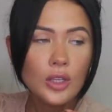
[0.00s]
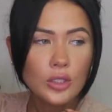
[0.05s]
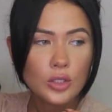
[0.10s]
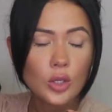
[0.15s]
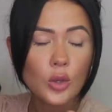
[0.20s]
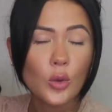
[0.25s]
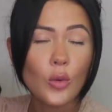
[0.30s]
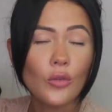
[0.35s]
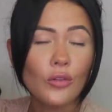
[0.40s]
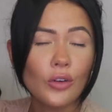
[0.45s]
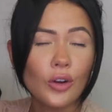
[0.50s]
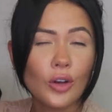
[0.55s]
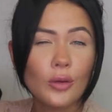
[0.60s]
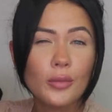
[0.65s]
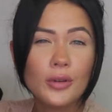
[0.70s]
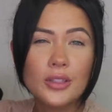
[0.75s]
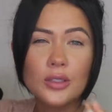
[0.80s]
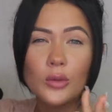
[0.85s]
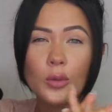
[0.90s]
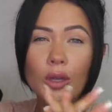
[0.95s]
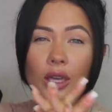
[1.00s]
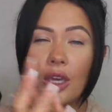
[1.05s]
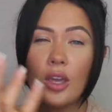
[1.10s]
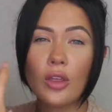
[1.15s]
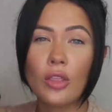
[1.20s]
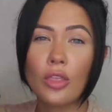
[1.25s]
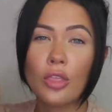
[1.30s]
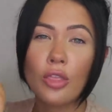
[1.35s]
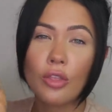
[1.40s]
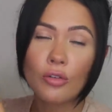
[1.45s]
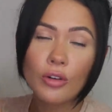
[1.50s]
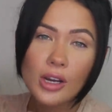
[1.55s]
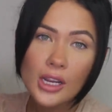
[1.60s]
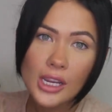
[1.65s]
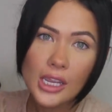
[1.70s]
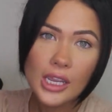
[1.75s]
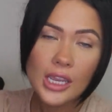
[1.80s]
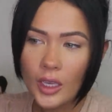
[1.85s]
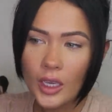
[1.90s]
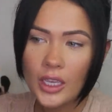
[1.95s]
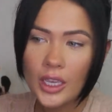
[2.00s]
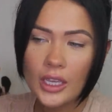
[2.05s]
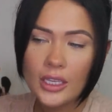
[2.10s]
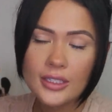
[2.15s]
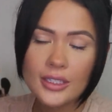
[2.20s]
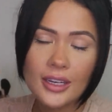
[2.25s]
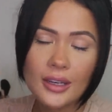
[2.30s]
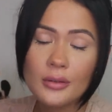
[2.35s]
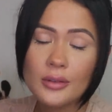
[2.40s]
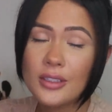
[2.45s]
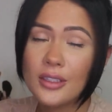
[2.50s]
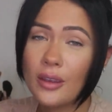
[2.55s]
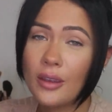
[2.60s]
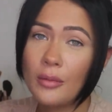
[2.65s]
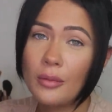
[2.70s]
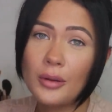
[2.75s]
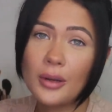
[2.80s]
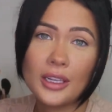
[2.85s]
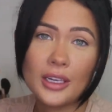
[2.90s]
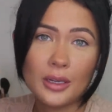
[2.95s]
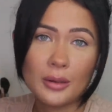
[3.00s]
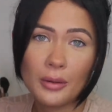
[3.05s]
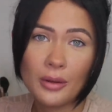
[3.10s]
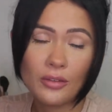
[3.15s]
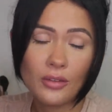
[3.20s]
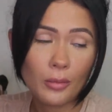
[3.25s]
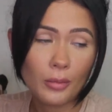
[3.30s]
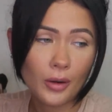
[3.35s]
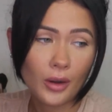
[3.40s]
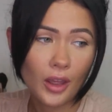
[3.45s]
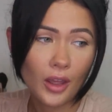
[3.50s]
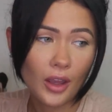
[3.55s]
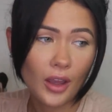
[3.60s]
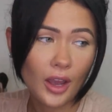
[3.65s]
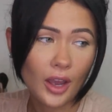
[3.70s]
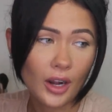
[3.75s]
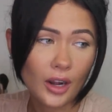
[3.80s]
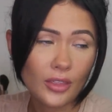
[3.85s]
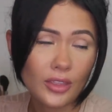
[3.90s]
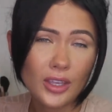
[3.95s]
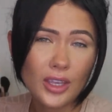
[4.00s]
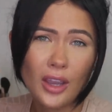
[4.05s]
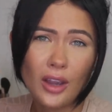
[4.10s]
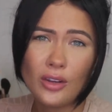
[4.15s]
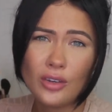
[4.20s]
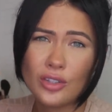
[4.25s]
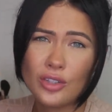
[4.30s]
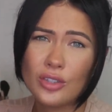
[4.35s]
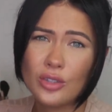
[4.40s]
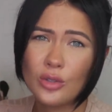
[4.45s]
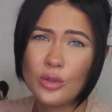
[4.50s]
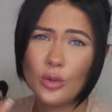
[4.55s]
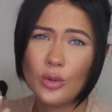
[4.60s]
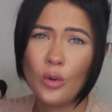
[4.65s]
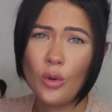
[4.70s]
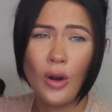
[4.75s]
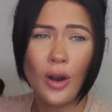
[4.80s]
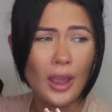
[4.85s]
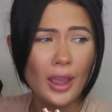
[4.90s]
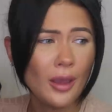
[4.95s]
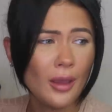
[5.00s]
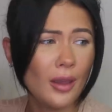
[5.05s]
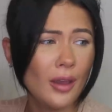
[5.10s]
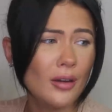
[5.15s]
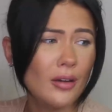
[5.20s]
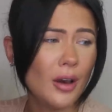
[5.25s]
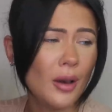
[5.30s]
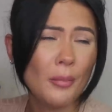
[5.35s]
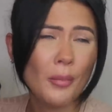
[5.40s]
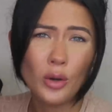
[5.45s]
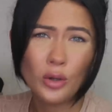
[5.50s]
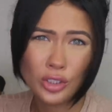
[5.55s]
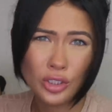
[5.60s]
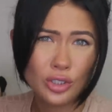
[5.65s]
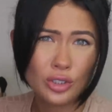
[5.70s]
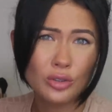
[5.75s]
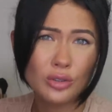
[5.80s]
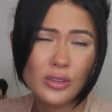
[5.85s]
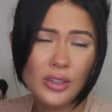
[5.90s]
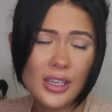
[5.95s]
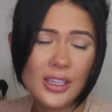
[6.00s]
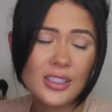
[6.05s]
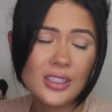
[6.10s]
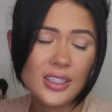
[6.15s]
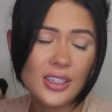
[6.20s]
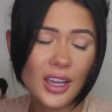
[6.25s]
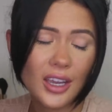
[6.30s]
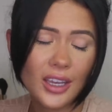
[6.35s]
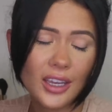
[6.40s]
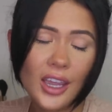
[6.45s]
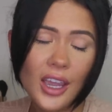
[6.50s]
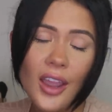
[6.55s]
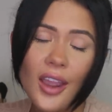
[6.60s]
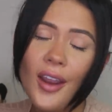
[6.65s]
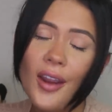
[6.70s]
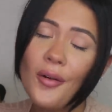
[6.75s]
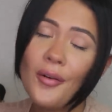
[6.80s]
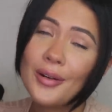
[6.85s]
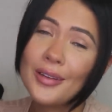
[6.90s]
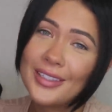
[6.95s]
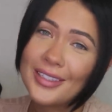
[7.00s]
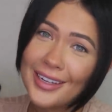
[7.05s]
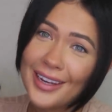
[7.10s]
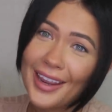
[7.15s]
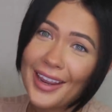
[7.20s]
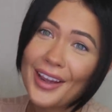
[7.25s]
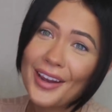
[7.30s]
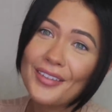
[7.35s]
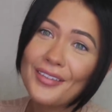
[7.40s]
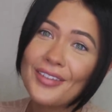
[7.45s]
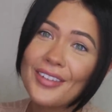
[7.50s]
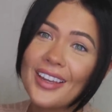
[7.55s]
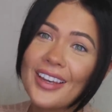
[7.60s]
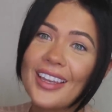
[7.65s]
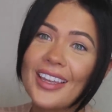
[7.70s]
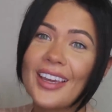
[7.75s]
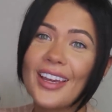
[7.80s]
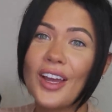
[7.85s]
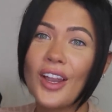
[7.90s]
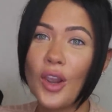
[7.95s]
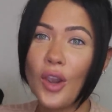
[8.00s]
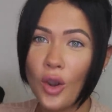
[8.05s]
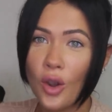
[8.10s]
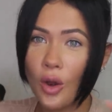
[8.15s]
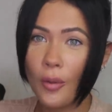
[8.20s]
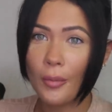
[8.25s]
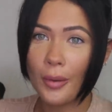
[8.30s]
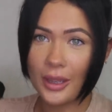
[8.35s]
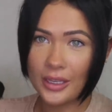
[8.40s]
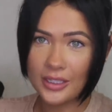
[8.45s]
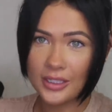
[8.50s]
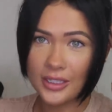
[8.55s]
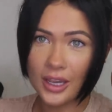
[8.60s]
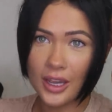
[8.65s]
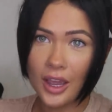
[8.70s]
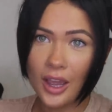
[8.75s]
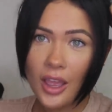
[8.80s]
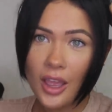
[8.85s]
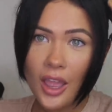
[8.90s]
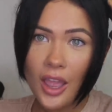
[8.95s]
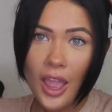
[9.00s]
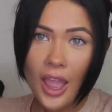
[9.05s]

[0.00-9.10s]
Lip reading: to Vlogmas week 3. Yesterday was a completely bit of a blur and I think I was just quite emotional yesterday. Whereas today I'm feeling a lot better.